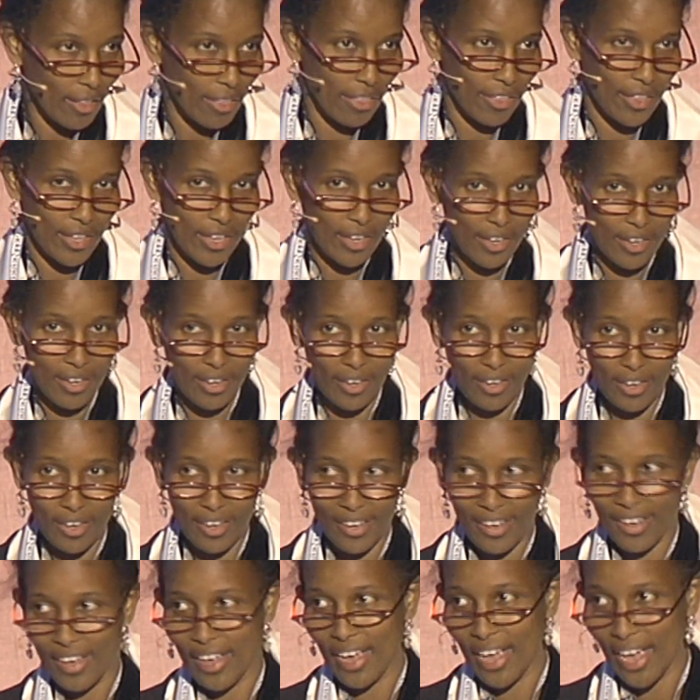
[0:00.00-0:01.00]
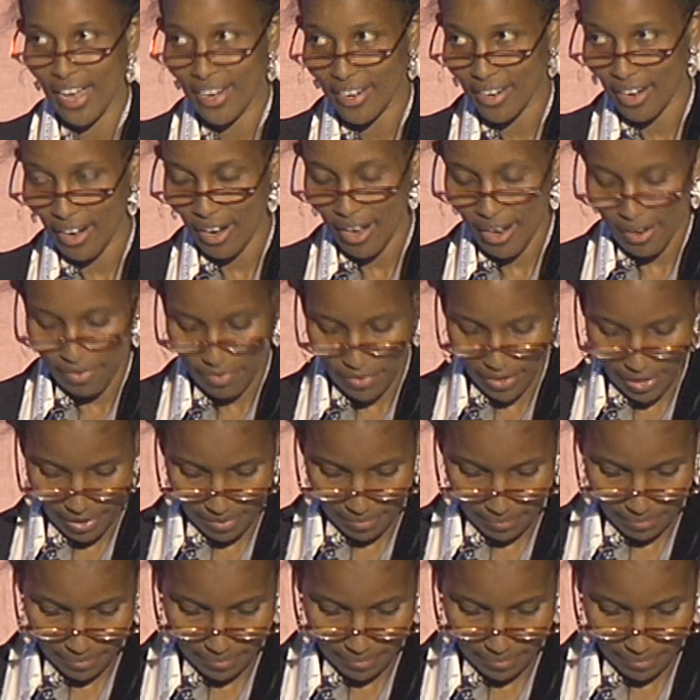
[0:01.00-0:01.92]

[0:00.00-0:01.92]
thinking and laughing.